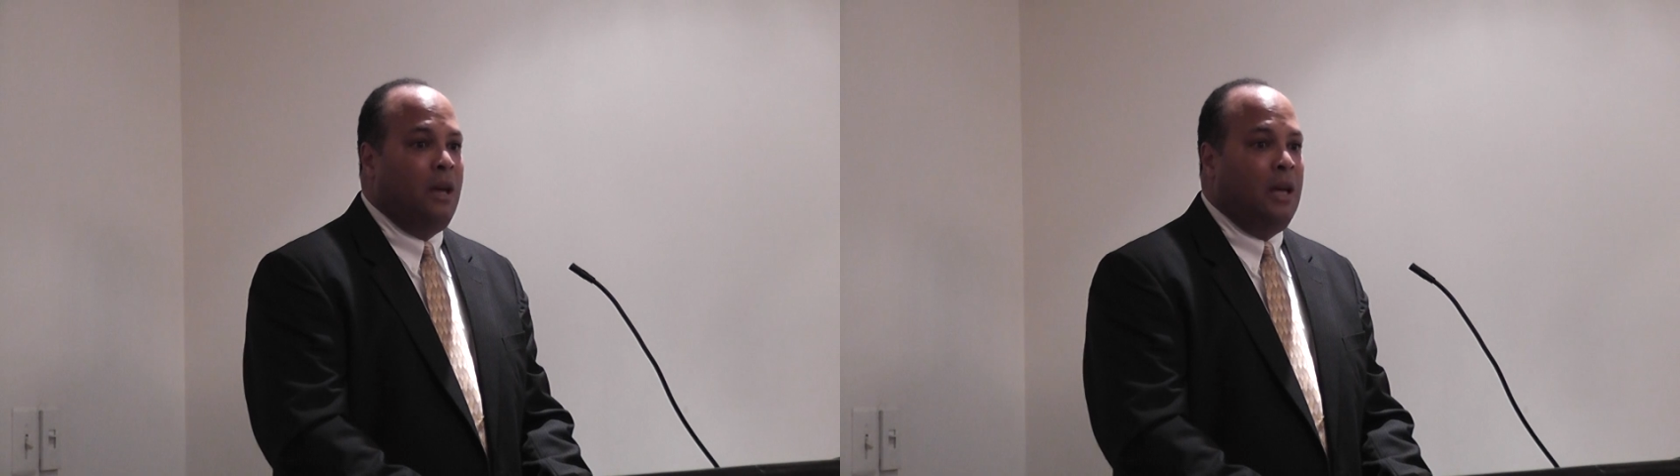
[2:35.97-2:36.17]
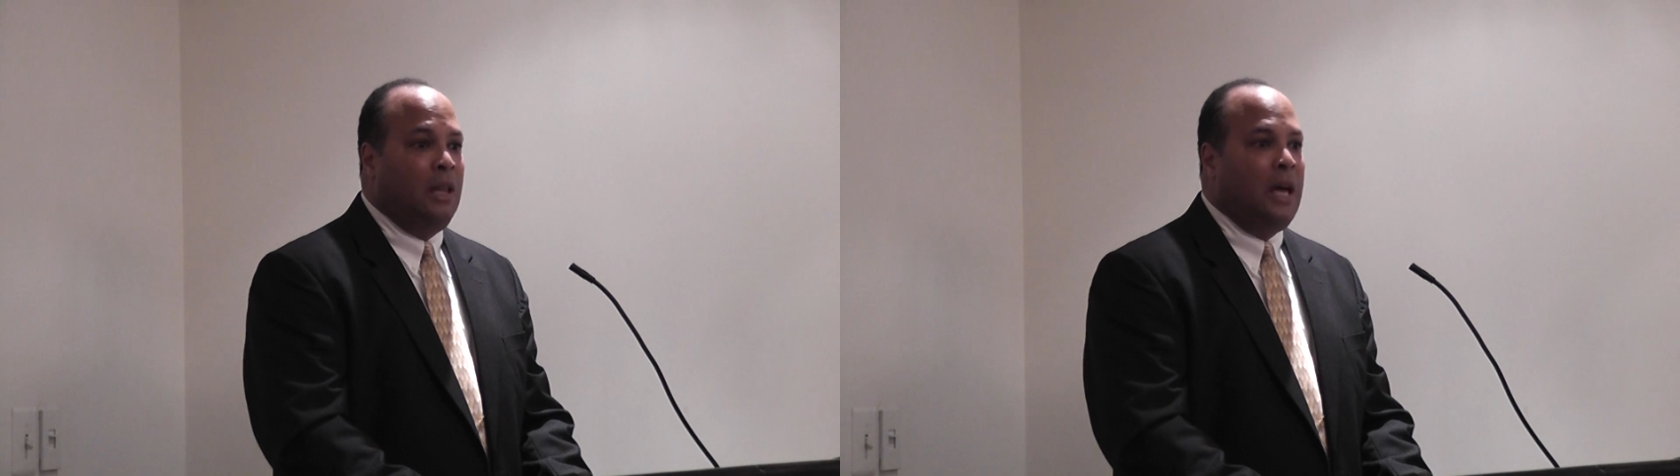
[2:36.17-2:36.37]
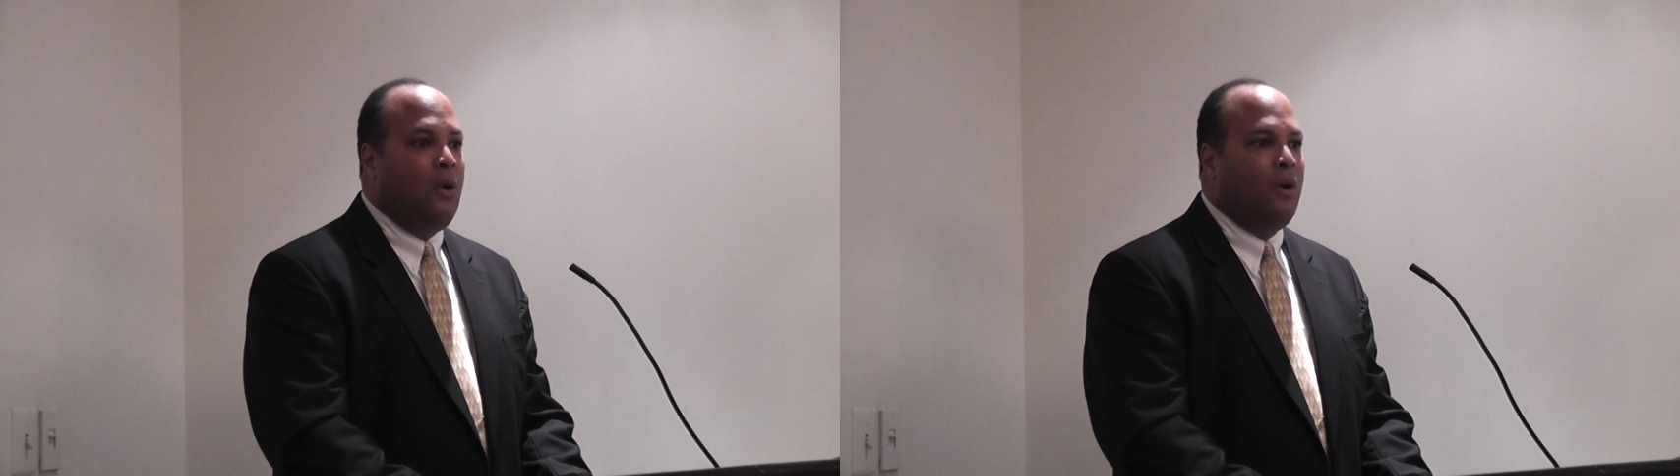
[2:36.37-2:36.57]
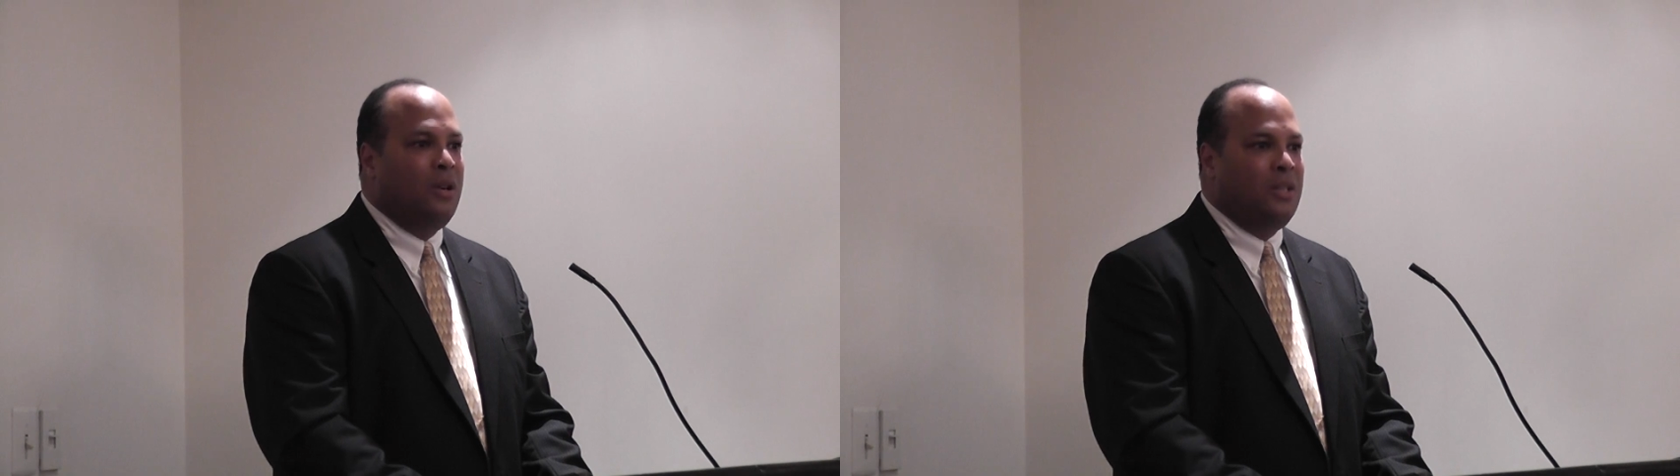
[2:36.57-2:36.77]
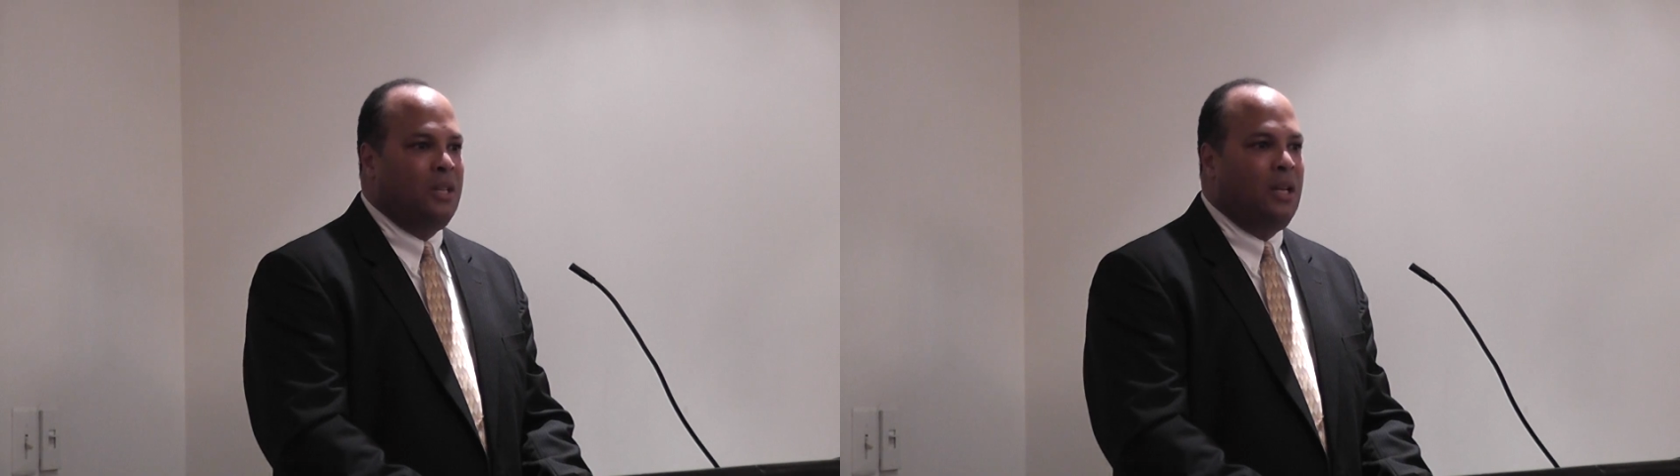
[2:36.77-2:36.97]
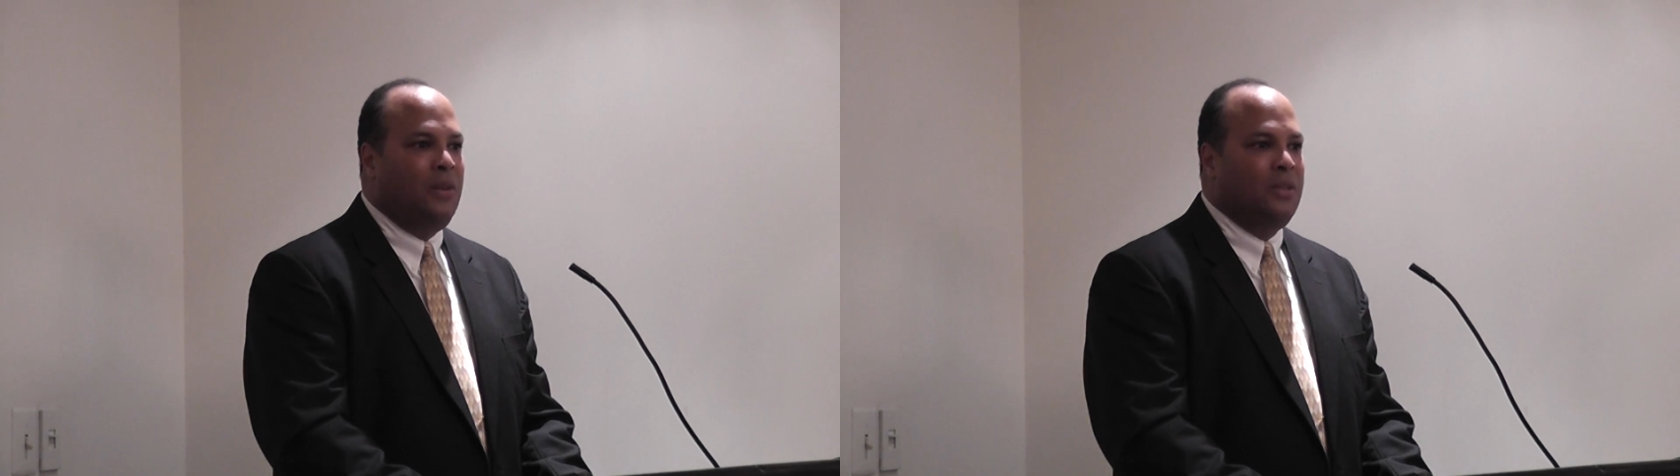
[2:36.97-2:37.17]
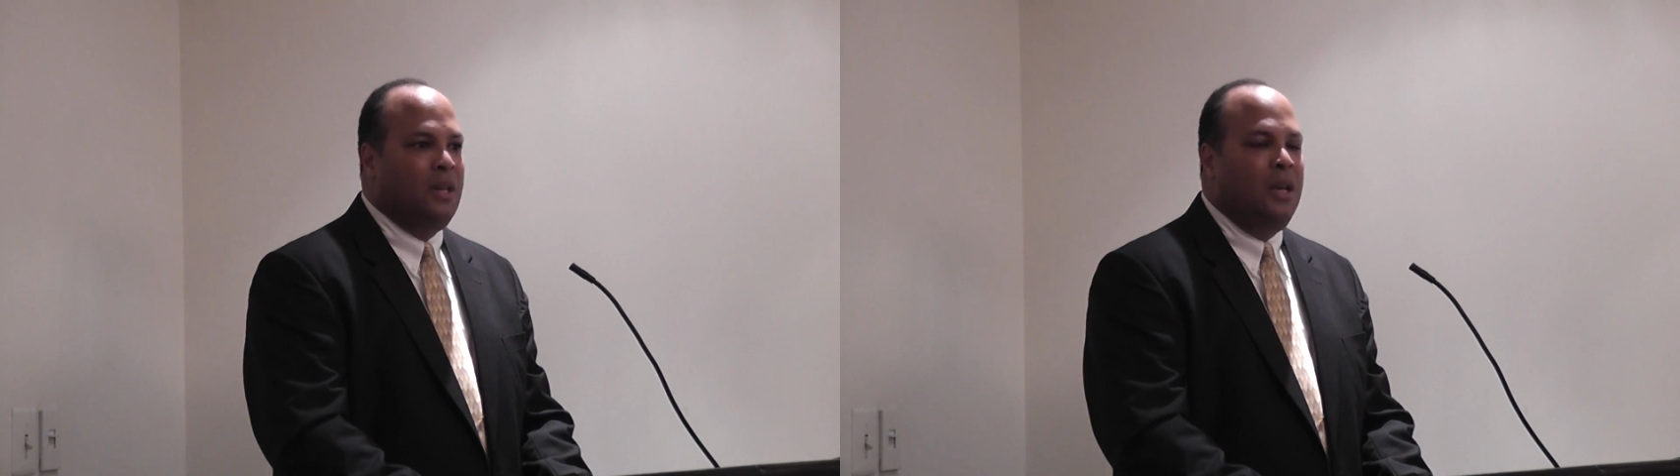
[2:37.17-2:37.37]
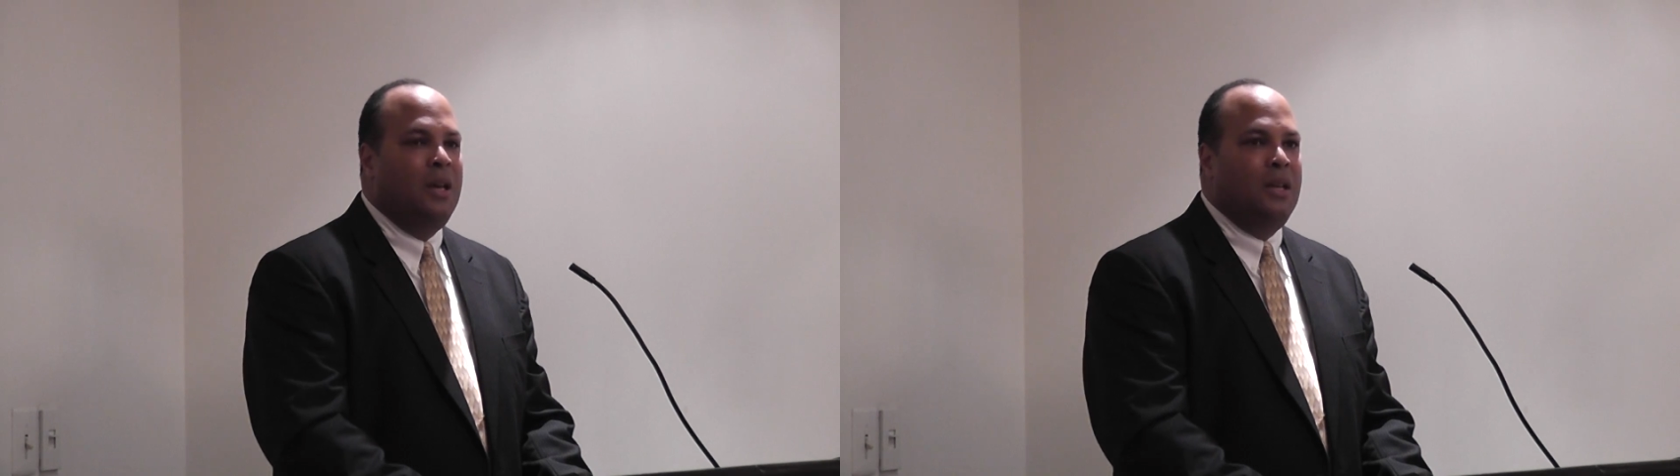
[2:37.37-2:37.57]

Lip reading: allow ourselves